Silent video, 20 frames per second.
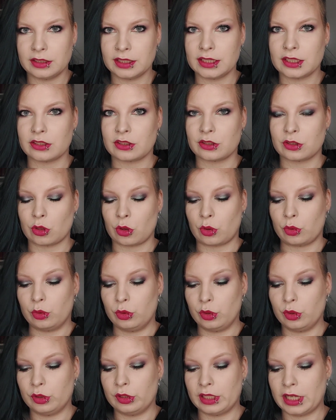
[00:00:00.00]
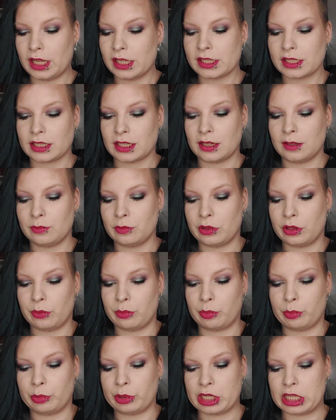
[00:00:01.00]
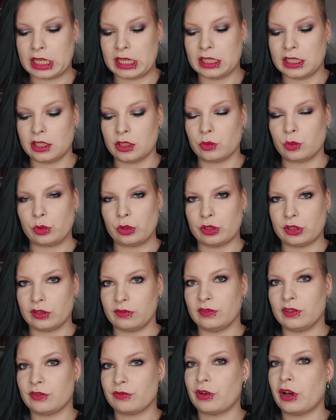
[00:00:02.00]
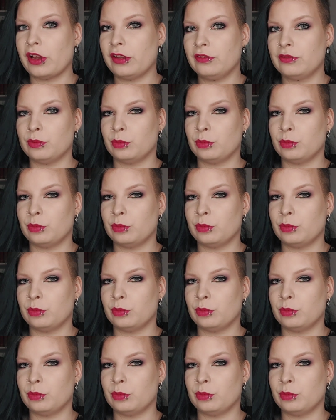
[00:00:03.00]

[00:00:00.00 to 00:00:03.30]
So last time the percentage was 75,